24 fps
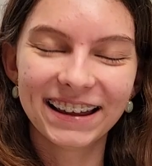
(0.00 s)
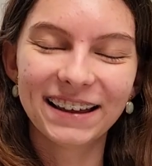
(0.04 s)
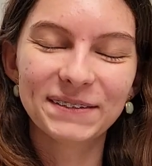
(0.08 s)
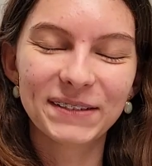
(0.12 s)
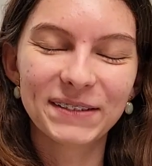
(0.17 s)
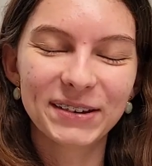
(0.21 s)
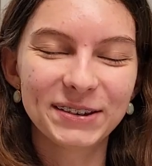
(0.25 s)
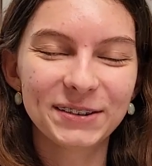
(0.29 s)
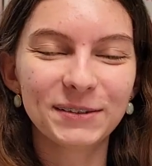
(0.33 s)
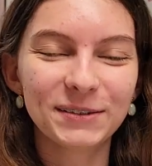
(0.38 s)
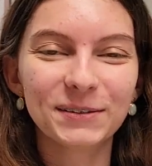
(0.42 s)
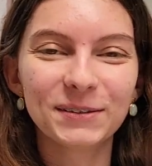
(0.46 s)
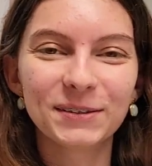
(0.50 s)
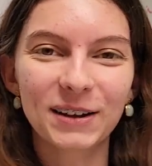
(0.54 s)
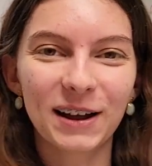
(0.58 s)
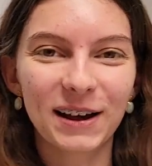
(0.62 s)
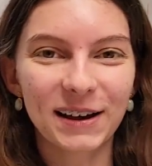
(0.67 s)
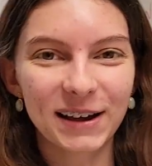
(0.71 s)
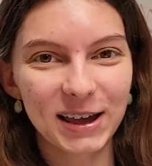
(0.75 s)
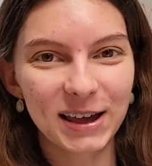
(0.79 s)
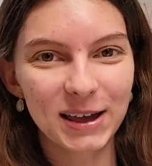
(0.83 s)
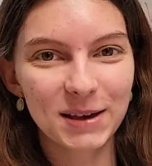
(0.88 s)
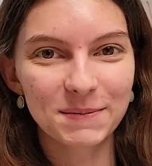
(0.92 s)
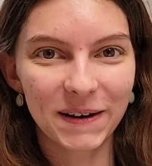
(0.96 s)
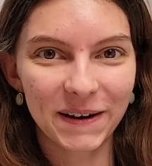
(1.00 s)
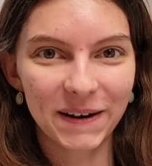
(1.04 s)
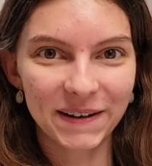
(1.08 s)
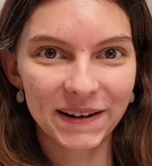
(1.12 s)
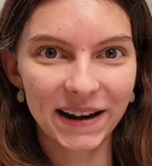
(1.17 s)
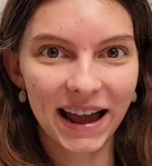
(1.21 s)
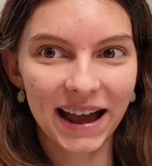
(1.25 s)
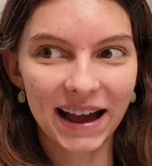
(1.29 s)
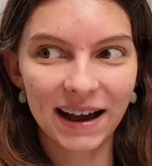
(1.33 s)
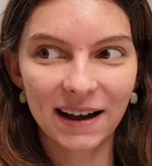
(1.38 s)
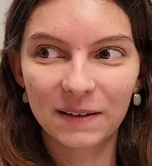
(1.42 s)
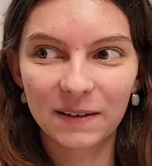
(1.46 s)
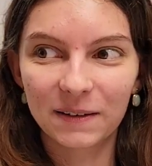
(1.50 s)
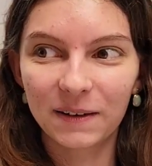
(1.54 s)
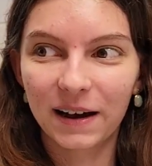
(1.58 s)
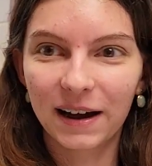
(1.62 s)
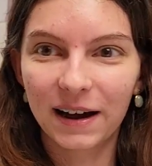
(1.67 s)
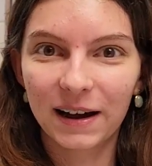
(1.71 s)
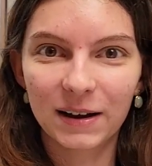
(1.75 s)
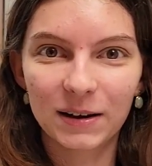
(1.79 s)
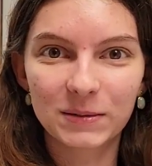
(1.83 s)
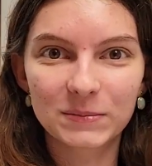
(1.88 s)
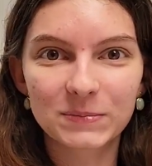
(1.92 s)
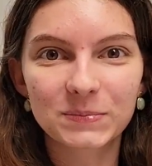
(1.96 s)
But she was talking about
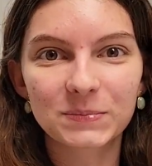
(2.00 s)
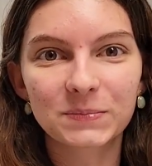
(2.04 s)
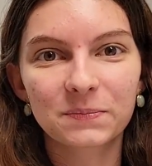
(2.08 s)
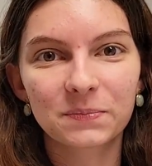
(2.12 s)
how